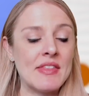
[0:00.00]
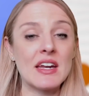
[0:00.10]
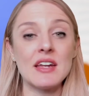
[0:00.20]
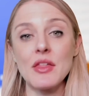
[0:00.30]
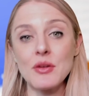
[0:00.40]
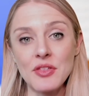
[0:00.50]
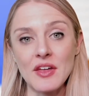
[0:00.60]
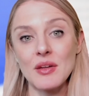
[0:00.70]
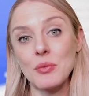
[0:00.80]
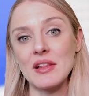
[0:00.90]
And then another
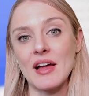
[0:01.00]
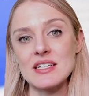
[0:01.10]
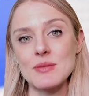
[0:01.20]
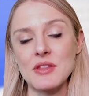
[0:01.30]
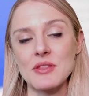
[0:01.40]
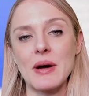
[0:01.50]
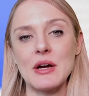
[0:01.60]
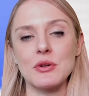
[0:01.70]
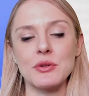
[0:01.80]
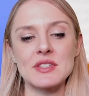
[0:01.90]
thing that we liked about the
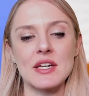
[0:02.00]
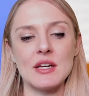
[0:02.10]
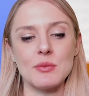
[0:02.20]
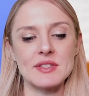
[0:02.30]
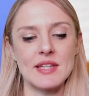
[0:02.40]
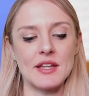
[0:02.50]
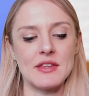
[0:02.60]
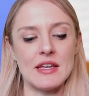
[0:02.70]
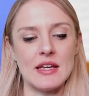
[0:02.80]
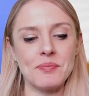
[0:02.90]
Bio-Kult study was
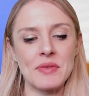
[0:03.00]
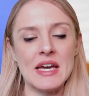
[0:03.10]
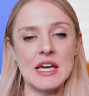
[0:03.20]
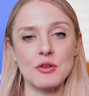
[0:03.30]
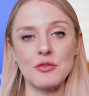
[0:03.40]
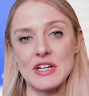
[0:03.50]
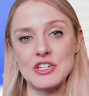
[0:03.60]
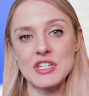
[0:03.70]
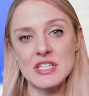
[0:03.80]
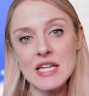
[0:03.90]
that the
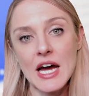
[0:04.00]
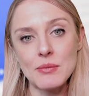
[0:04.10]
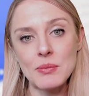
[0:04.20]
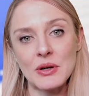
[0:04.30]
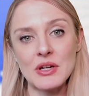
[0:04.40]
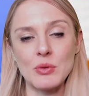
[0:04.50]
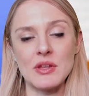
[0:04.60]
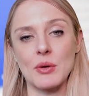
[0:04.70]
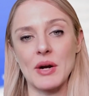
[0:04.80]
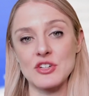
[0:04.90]
intervention time period
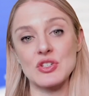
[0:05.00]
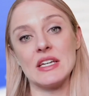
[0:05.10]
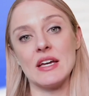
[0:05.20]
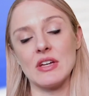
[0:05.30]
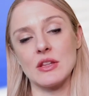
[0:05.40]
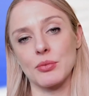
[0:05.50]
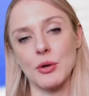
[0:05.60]
when they were actually giving the